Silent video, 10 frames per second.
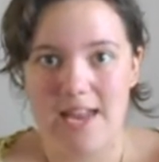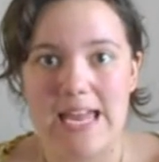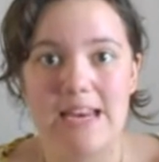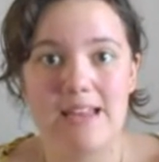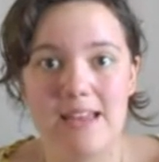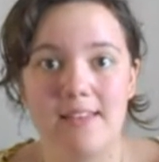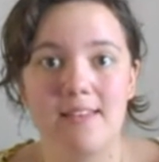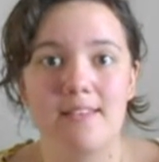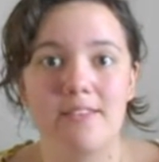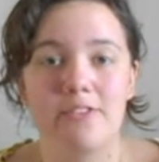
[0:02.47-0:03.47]
it
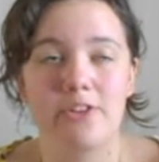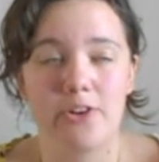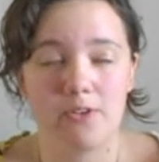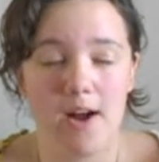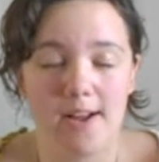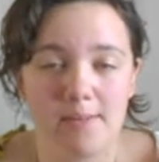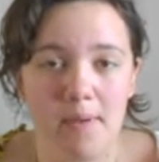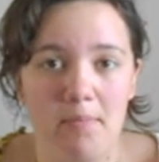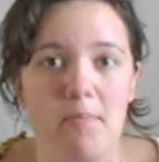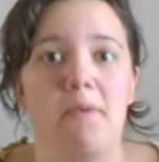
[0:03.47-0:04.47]
is too hot to
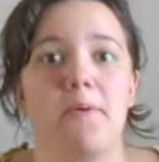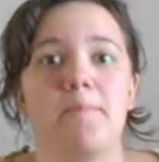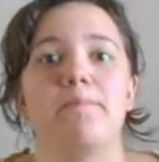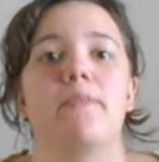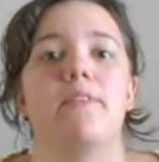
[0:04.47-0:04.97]
be up in my room,